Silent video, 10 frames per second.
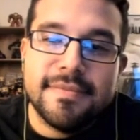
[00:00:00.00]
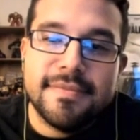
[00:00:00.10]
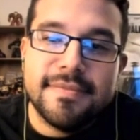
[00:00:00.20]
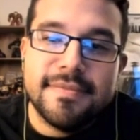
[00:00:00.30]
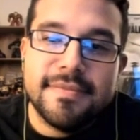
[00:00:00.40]

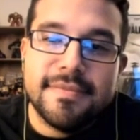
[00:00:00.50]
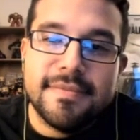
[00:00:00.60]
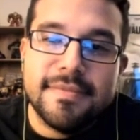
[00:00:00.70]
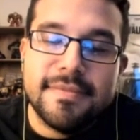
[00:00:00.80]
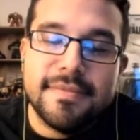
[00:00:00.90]

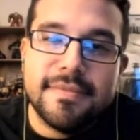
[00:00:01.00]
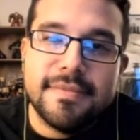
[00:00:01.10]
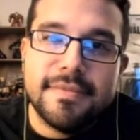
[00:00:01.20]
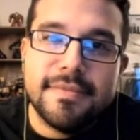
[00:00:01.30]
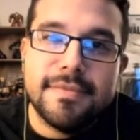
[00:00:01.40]

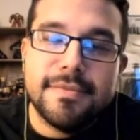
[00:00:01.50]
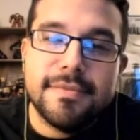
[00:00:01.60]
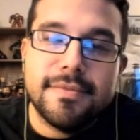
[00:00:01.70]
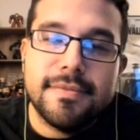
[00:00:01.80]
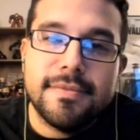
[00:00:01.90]

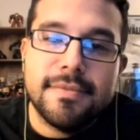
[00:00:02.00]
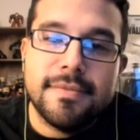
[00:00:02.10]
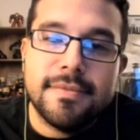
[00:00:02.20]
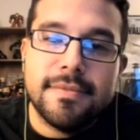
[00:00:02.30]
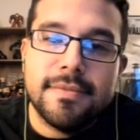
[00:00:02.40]

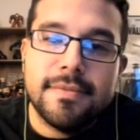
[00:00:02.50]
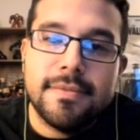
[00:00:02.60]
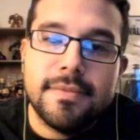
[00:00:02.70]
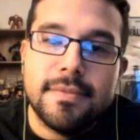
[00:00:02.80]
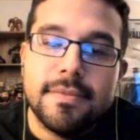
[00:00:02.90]

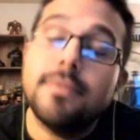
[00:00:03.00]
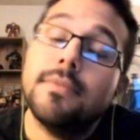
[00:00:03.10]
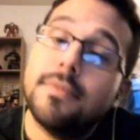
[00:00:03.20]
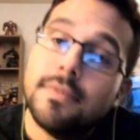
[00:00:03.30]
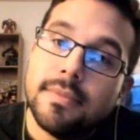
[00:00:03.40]

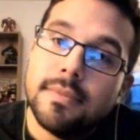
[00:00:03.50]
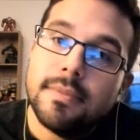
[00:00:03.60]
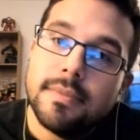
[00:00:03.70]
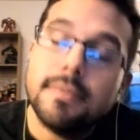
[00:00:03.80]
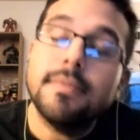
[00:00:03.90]

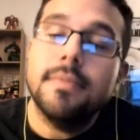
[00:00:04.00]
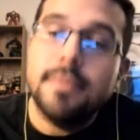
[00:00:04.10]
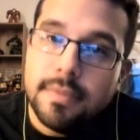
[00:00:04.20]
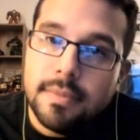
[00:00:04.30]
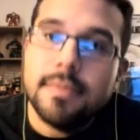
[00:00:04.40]

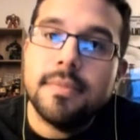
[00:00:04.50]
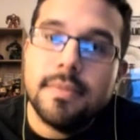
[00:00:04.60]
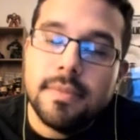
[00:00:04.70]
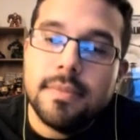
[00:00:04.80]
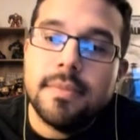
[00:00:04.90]

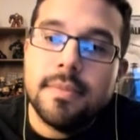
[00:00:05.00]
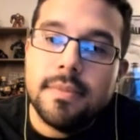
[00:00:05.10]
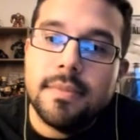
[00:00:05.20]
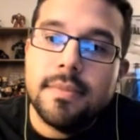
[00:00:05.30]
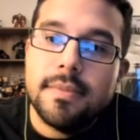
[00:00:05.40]

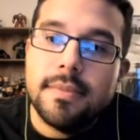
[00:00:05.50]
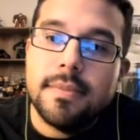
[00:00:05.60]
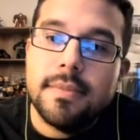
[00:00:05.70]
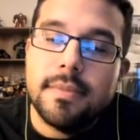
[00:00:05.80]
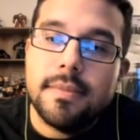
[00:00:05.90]

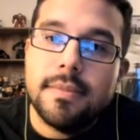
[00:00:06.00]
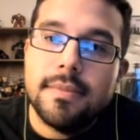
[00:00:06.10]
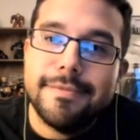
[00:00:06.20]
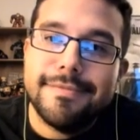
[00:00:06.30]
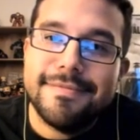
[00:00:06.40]

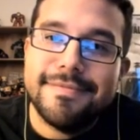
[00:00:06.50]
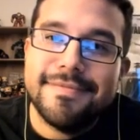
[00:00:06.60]
(not speaking)